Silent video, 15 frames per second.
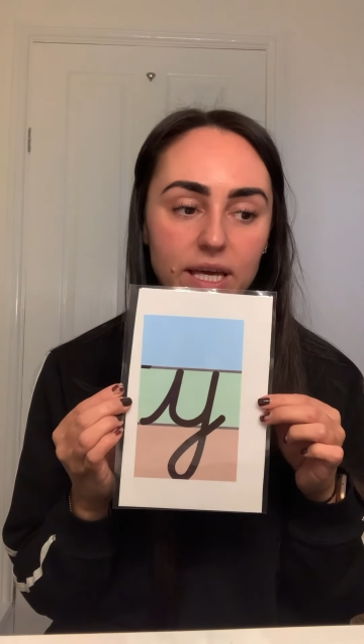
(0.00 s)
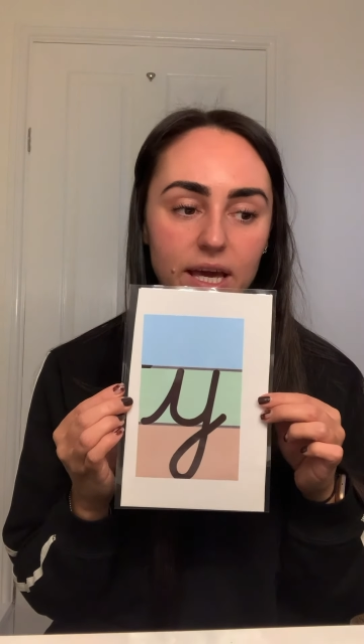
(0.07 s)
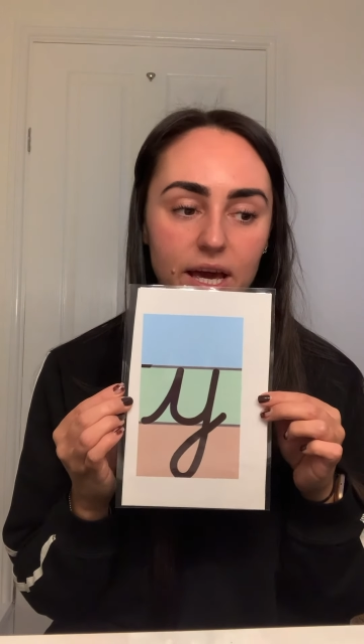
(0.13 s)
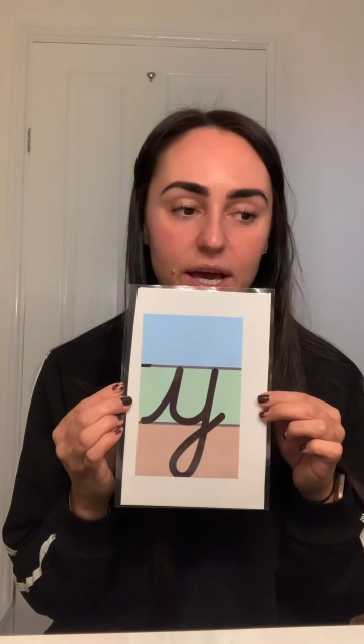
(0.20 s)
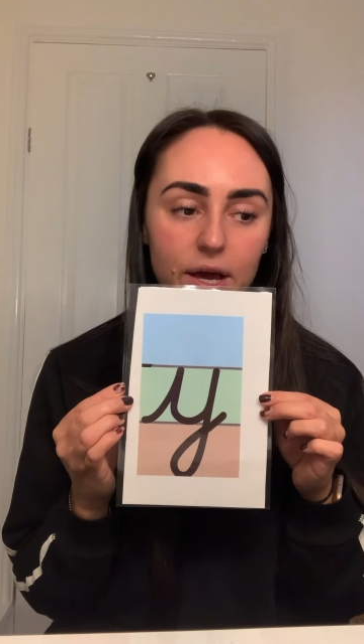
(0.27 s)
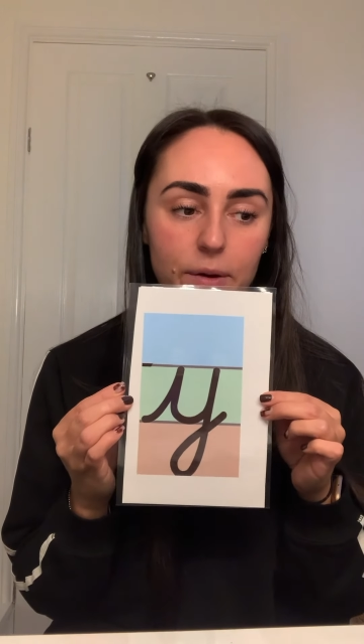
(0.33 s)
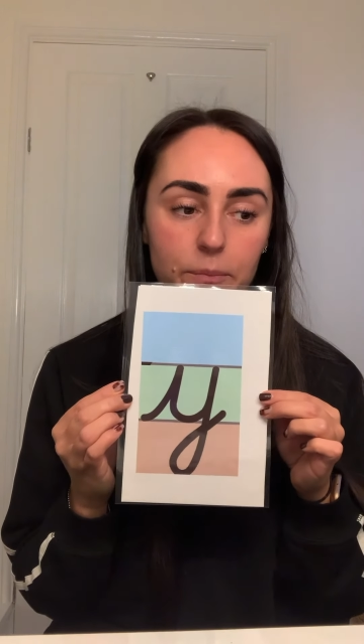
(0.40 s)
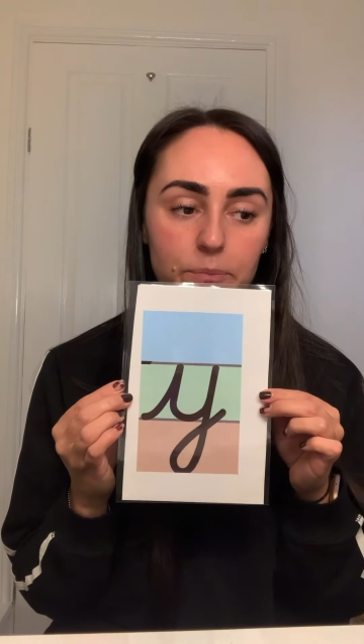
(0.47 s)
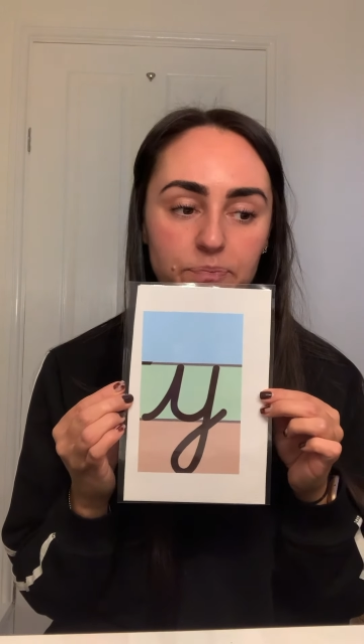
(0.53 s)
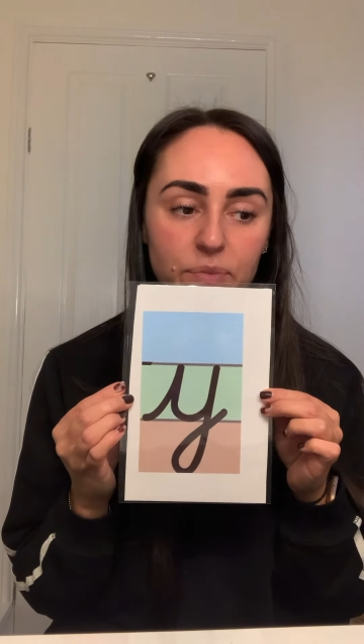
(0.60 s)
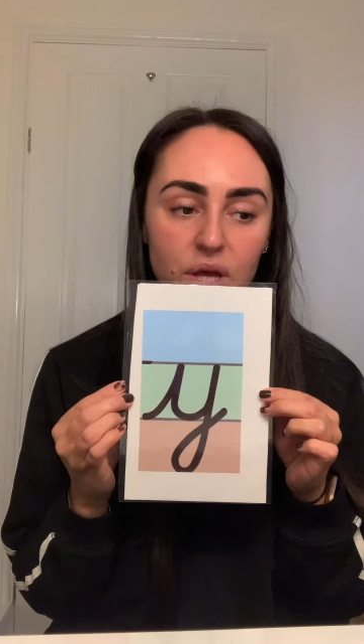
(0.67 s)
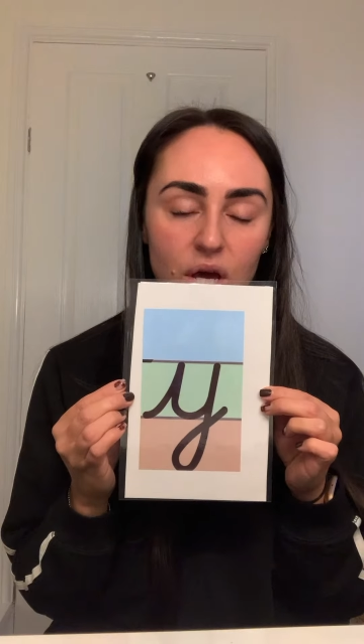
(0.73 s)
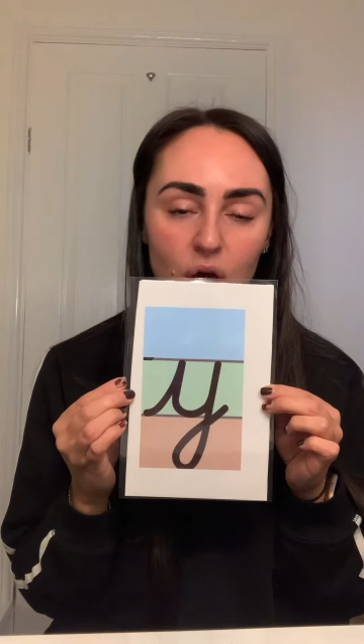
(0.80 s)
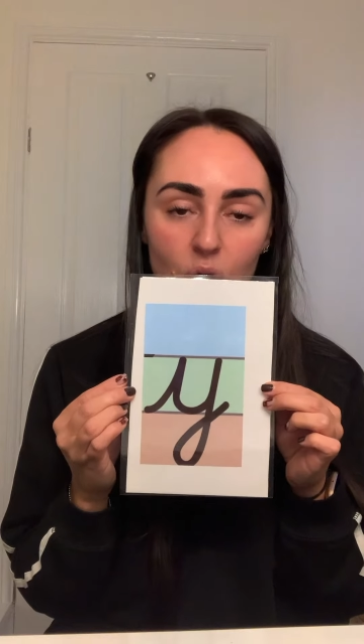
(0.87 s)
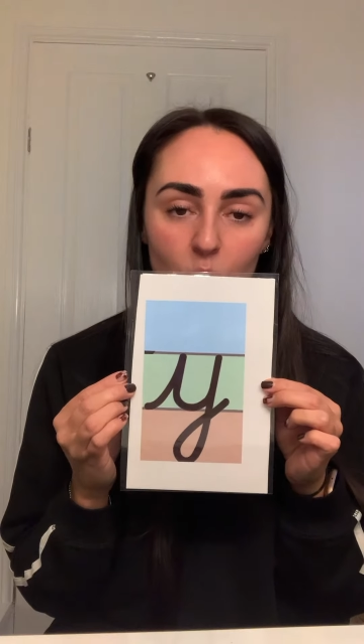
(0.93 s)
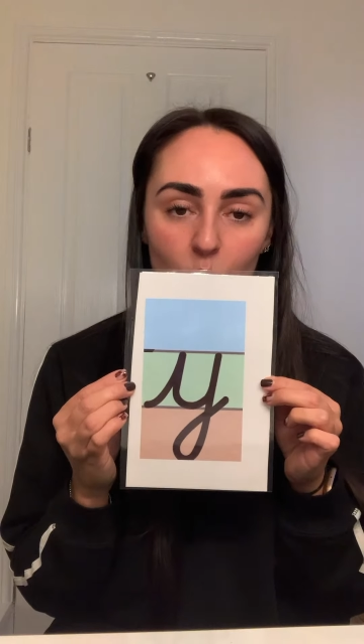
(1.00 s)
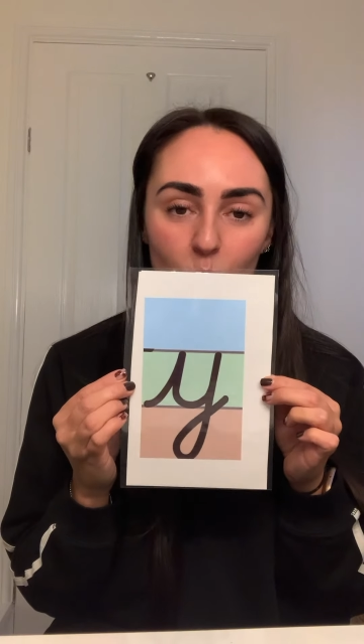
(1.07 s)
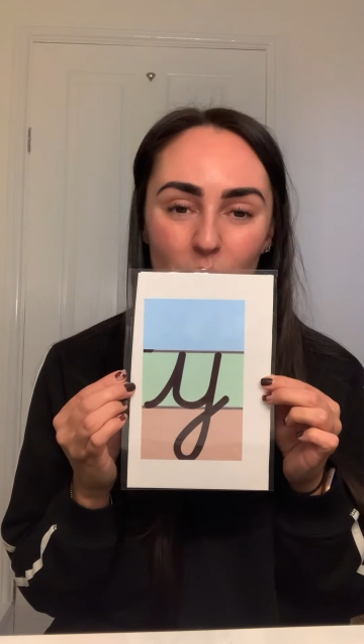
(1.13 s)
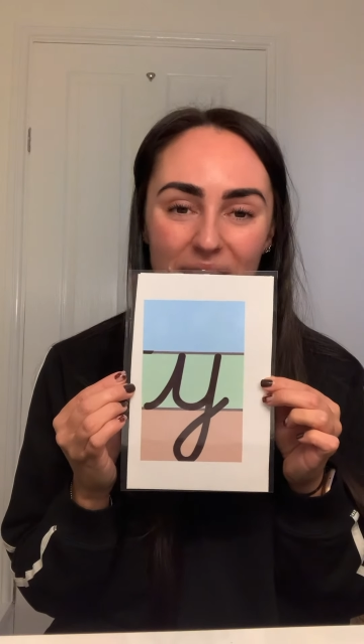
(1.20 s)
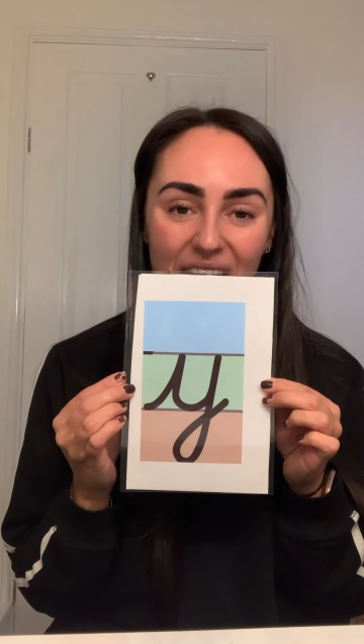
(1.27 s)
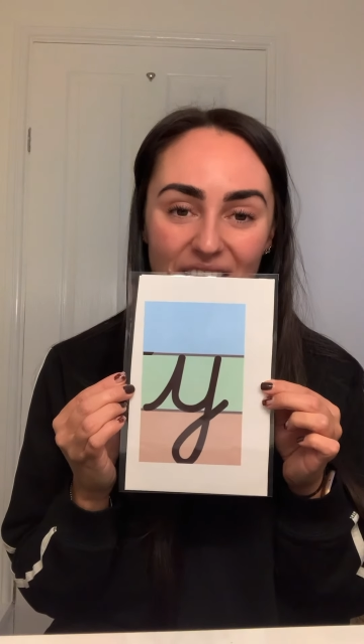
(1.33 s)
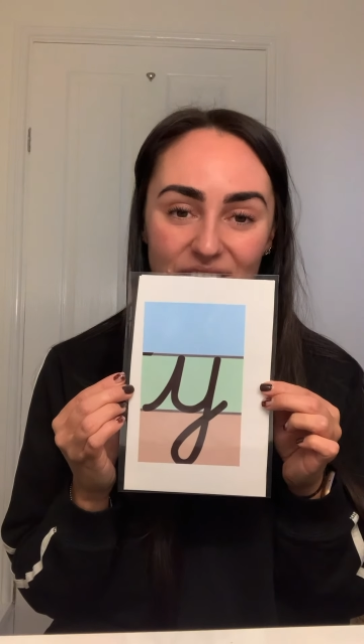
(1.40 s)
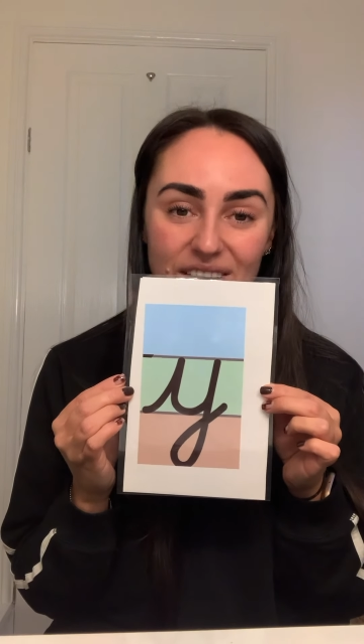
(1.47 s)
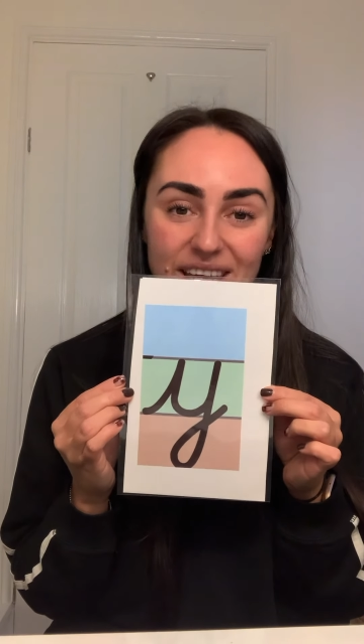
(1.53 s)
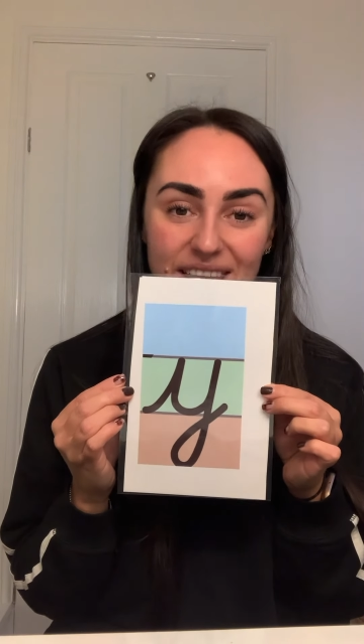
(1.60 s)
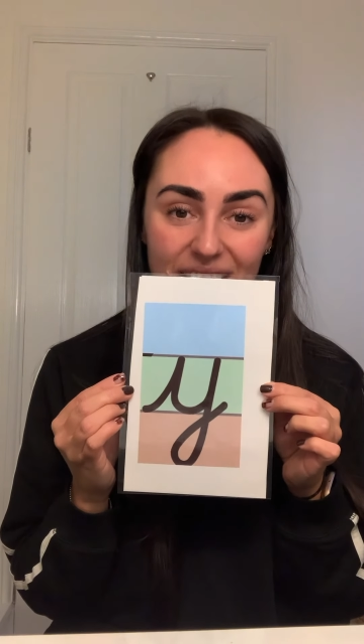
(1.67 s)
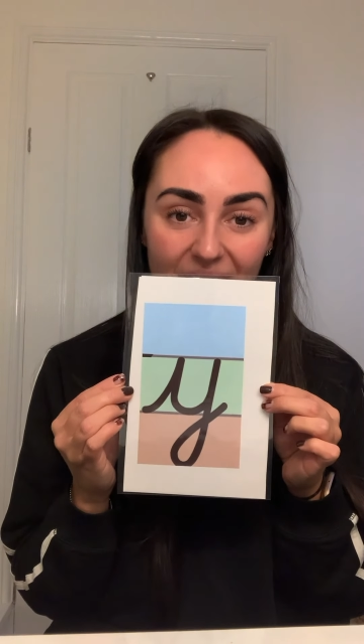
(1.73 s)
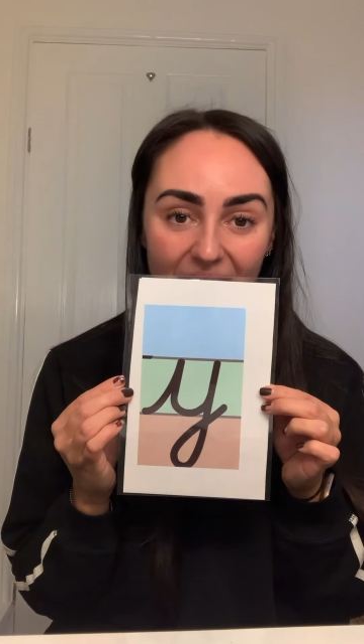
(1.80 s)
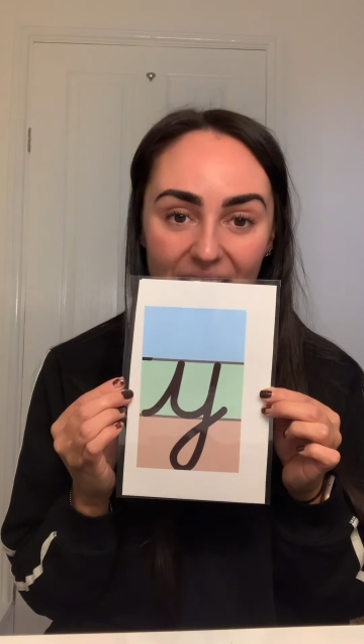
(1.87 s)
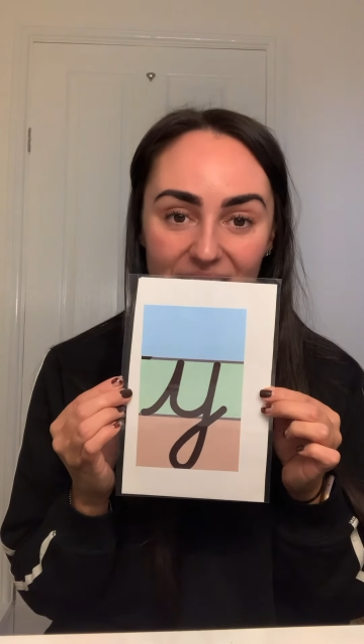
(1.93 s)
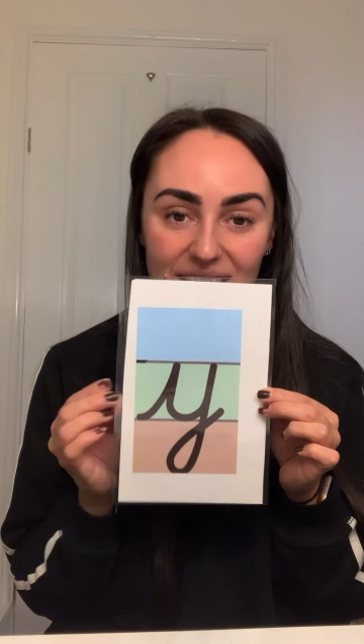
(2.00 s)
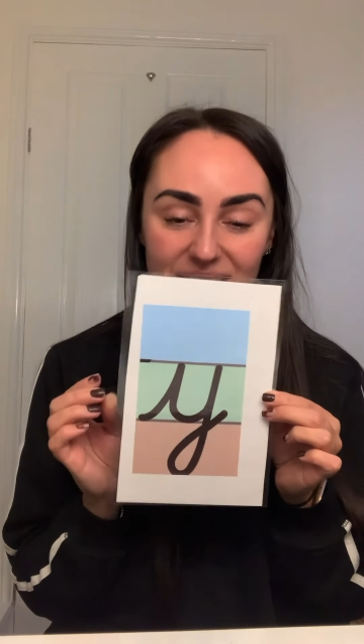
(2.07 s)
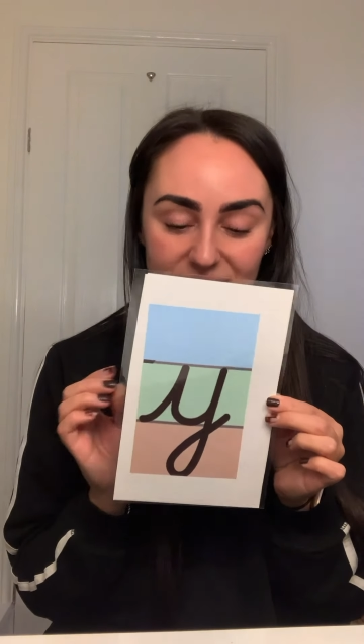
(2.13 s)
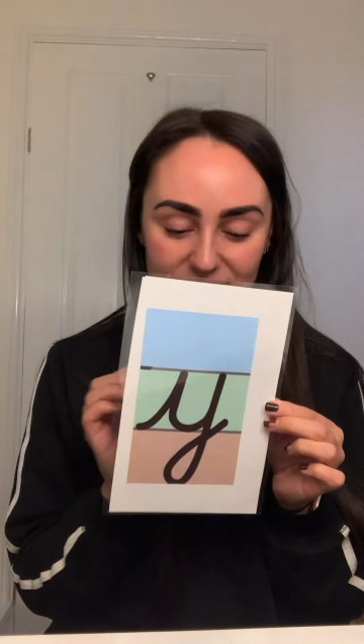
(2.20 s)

have a yak.